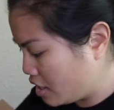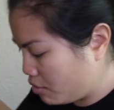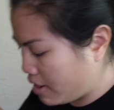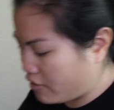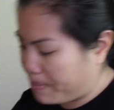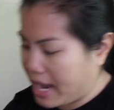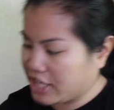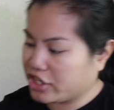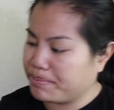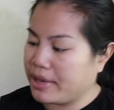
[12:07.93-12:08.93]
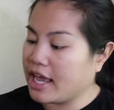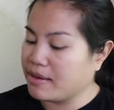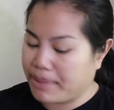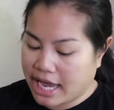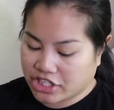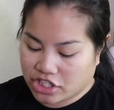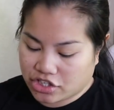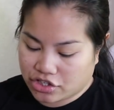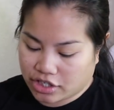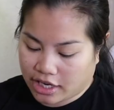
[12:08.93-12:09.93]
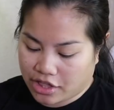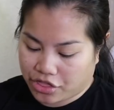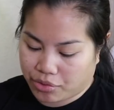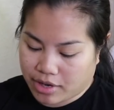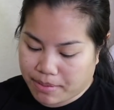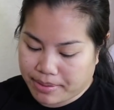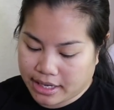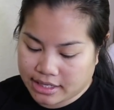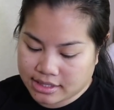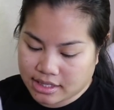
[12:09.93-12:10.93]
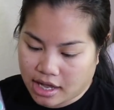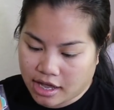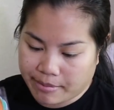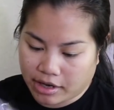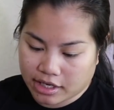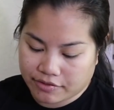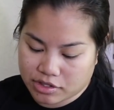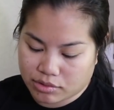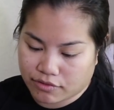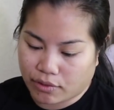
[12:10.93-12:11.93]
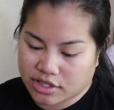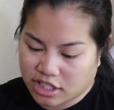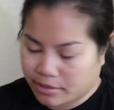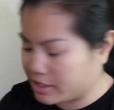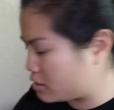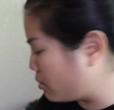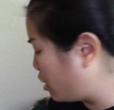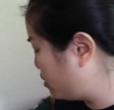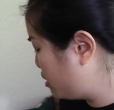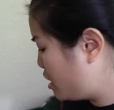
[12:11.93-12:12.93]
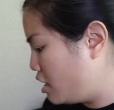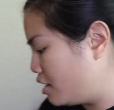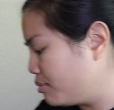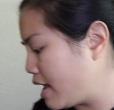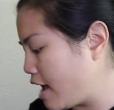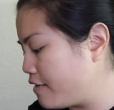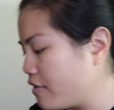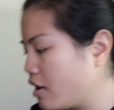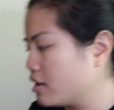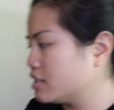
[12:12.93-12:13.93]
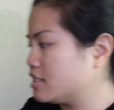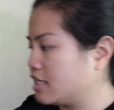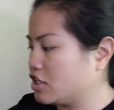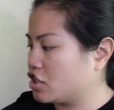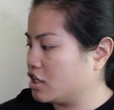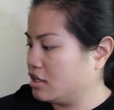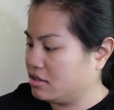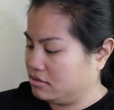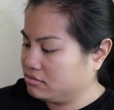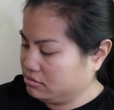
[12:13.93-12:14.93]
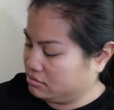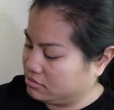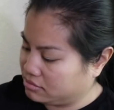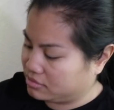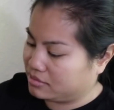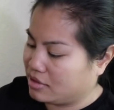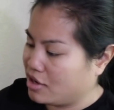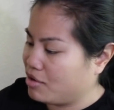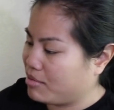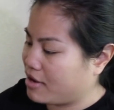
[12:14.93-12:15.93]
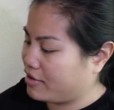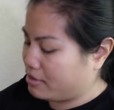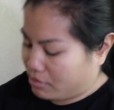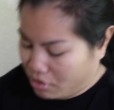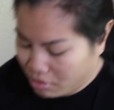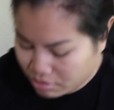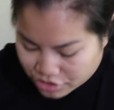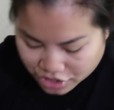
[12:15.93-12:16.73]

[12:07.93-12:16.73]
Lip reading: We have our patch and pin. Patches usually get 3 pins. I'll give this one 4. It's a little bit small. We have our stitch. We have our, oh